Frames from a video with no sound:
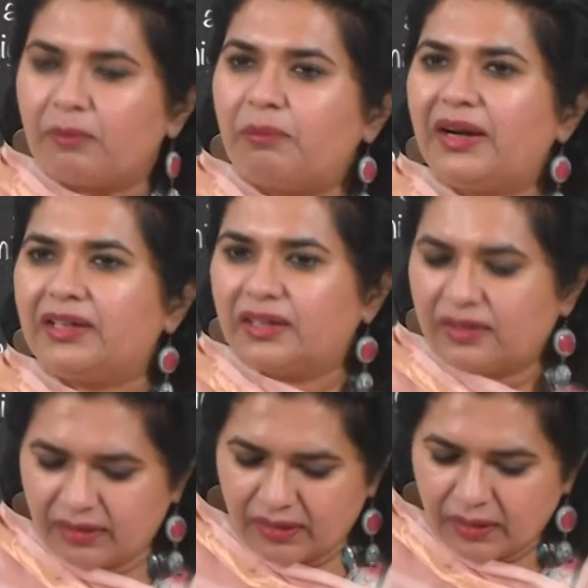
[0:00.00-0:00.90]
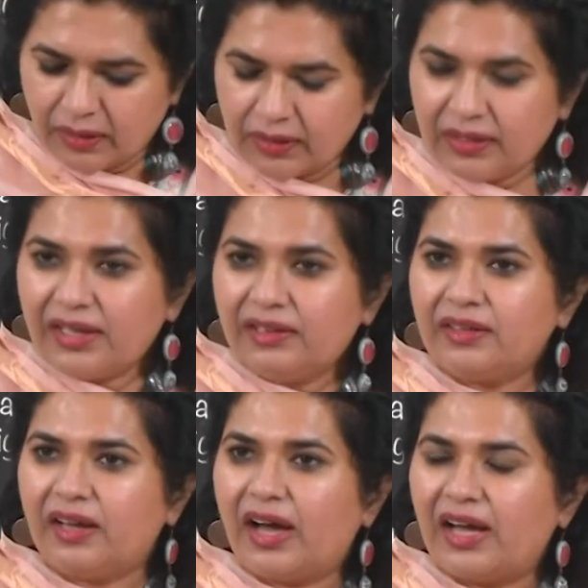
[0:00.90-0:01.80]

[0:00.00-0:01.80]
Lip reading: But here the